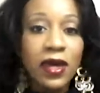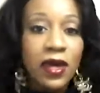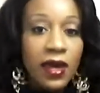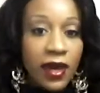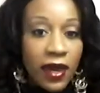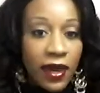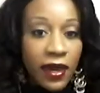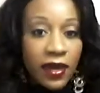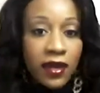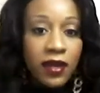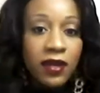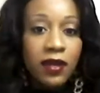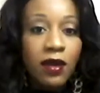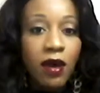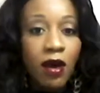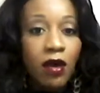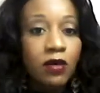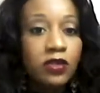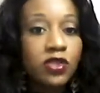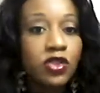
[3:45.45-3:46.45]
I. And
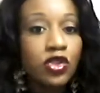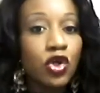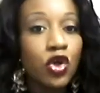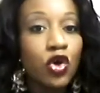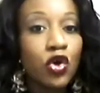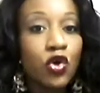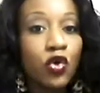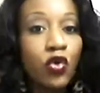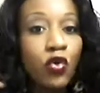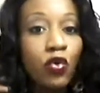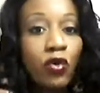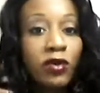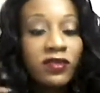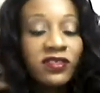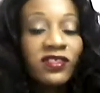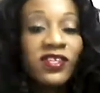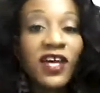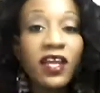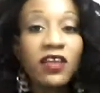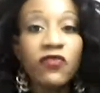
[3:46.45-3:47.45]
also,
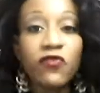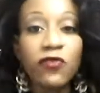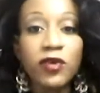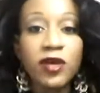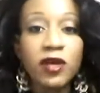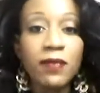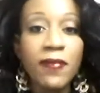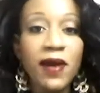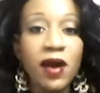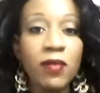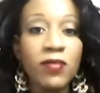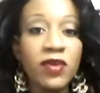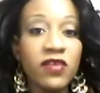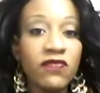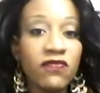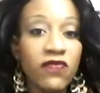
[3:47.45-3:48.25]
tell a friend about me.